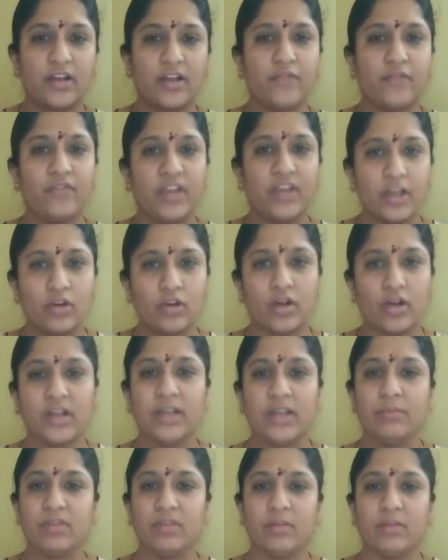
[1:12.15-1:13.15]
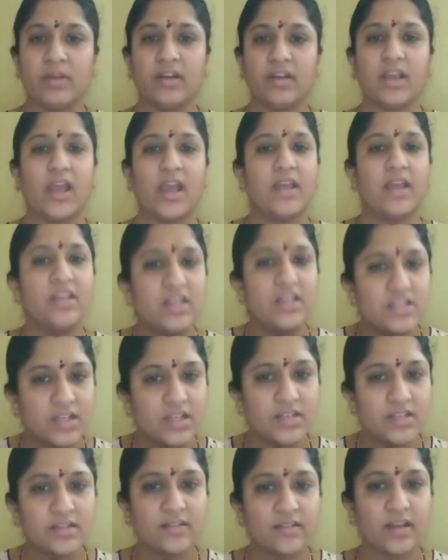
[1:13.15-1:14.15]
we cannot implement any
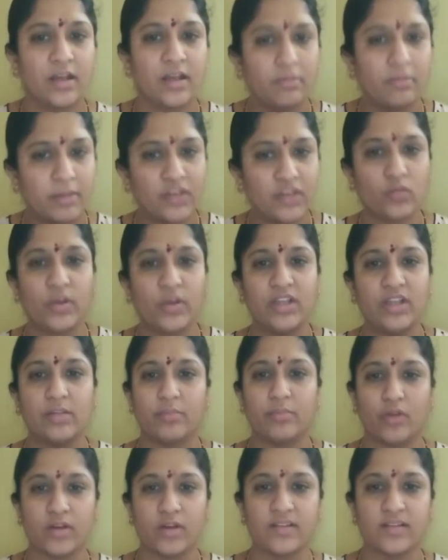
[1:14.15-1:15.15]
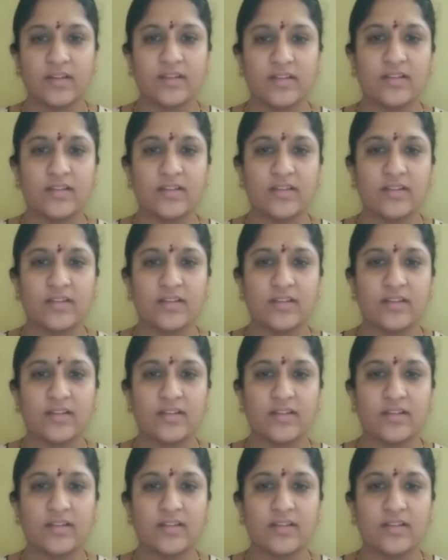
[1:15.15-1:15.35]
changes in between the process,